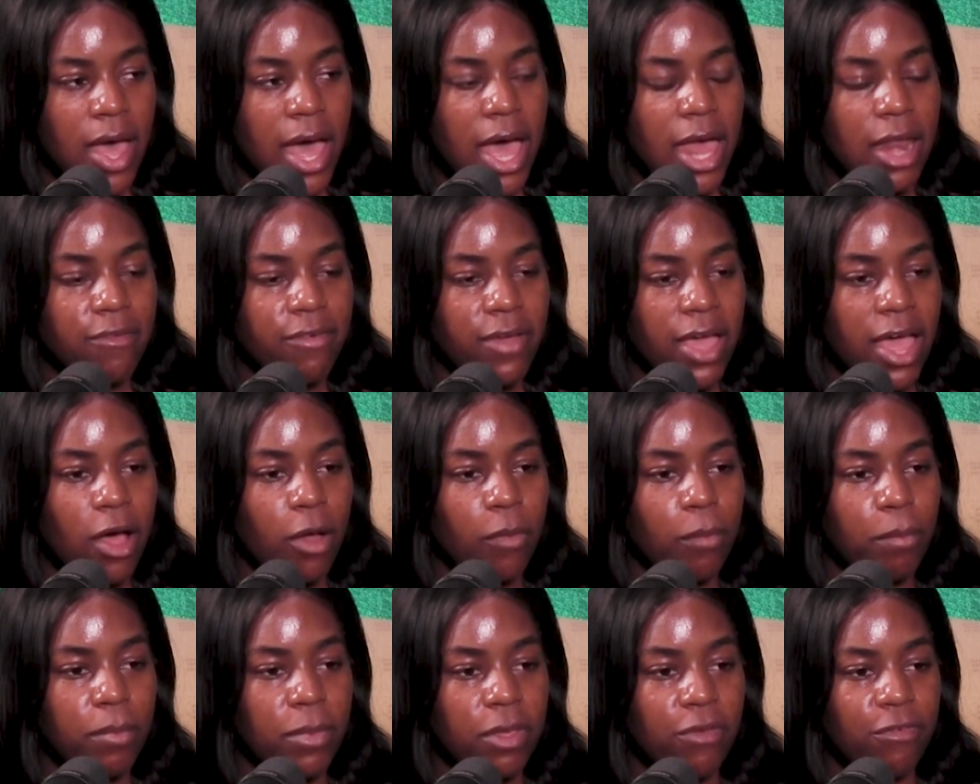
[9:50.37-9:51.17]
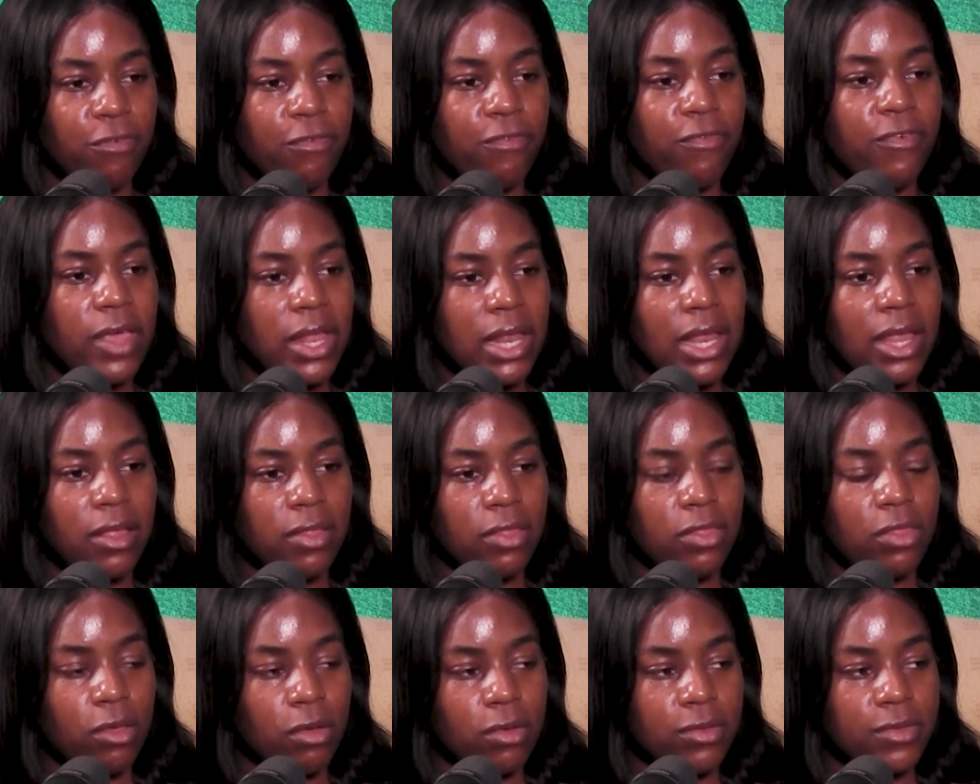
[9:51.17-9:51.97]
and have helped me fill
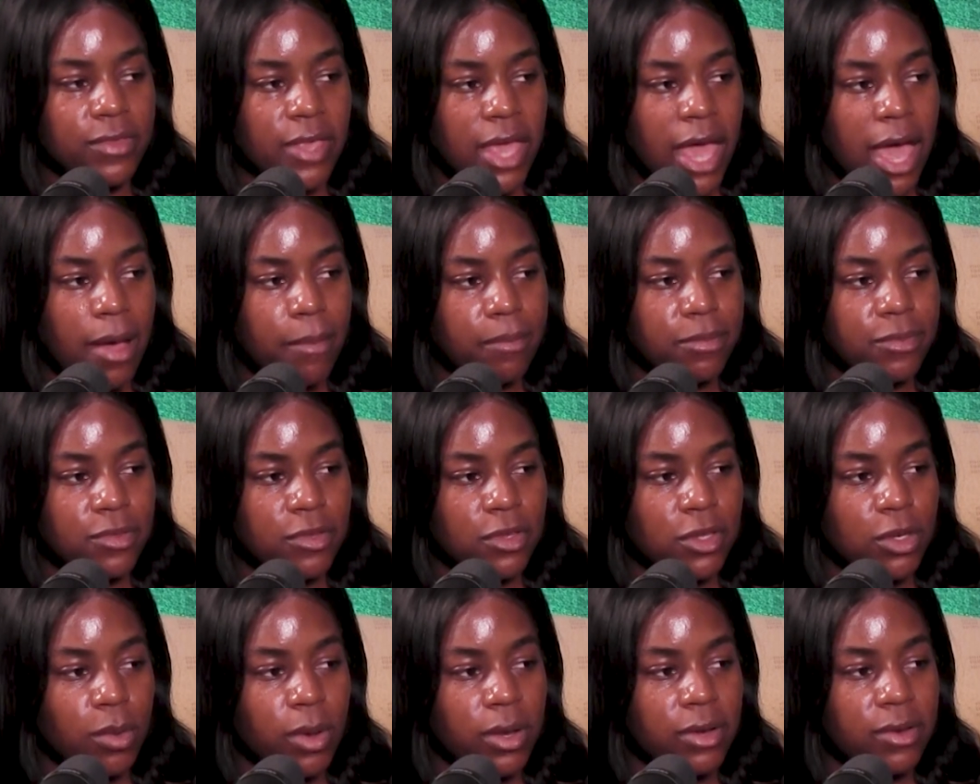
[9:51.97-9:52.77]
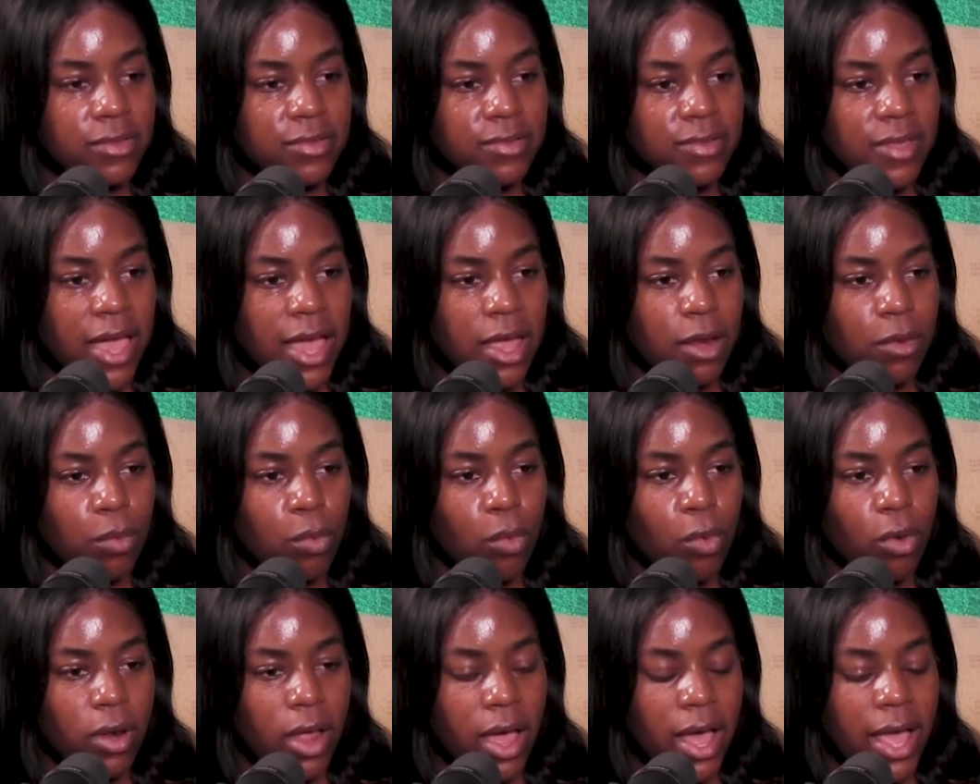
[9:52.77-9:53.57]
in those gaps to
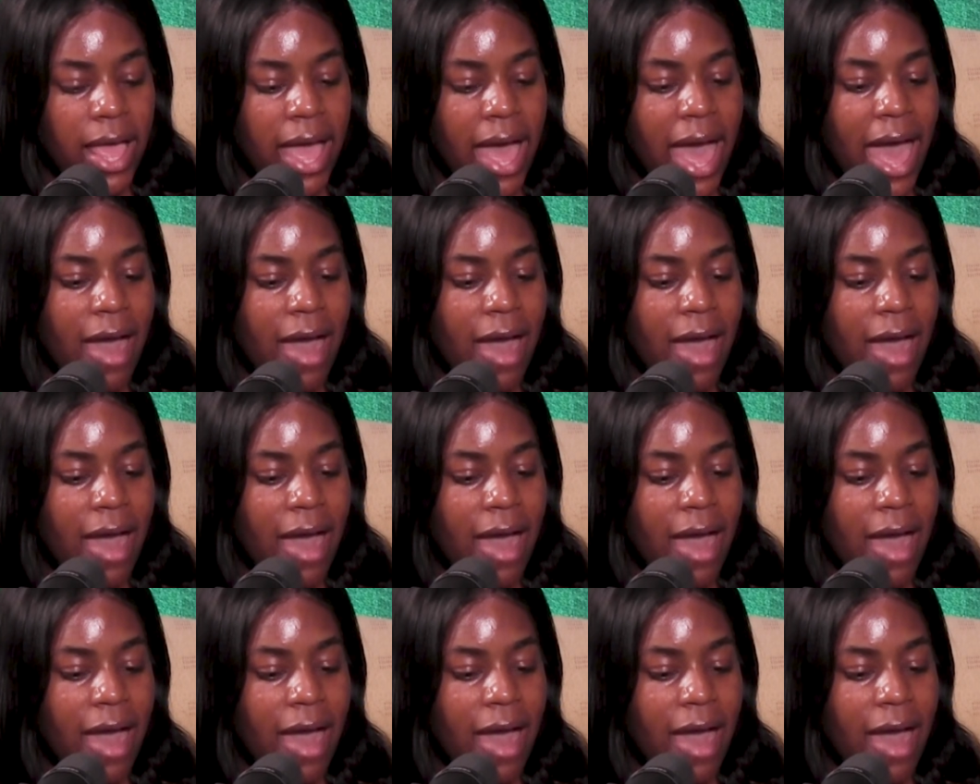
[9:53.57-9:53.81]
understand what